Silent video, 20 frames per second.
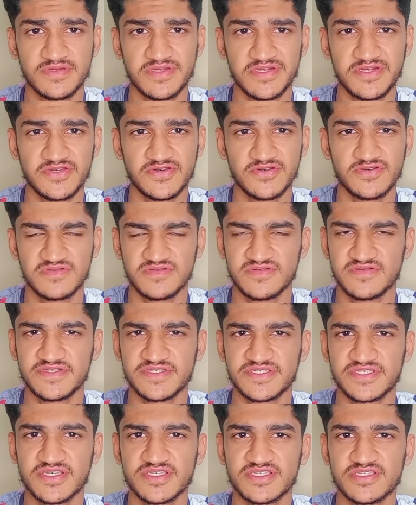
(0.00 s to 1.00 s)
video, we will
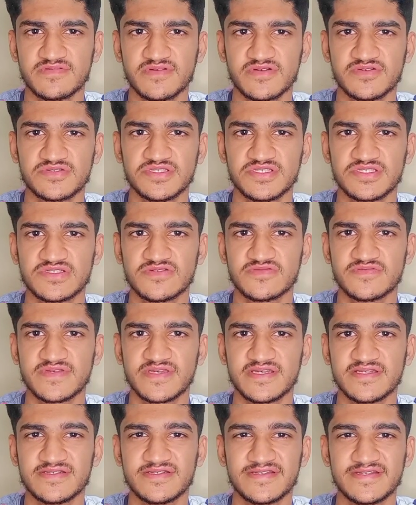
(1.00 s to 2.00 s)
discuss about this topic
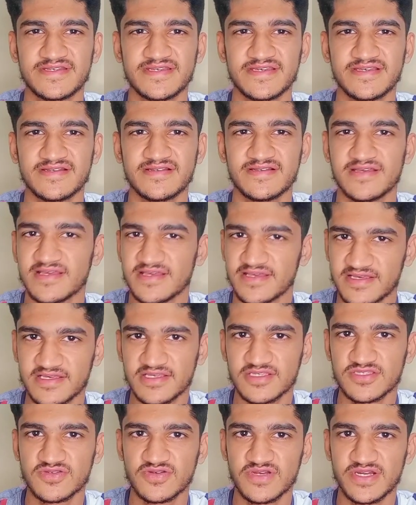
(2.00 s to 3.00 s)
in detail.
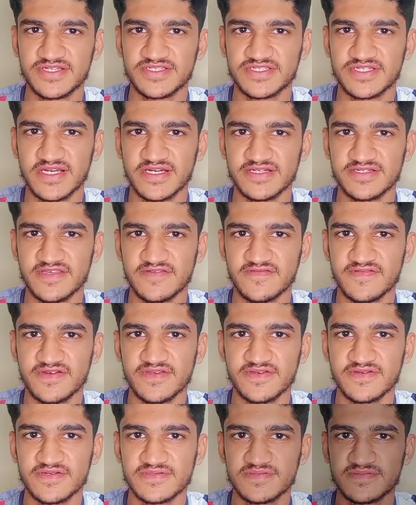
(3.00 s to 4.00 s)
So let's start the
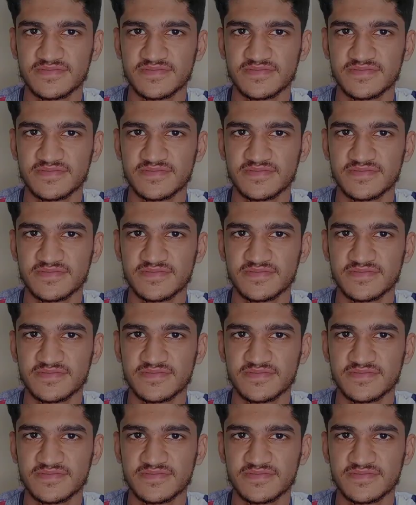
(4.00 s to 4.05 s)
video.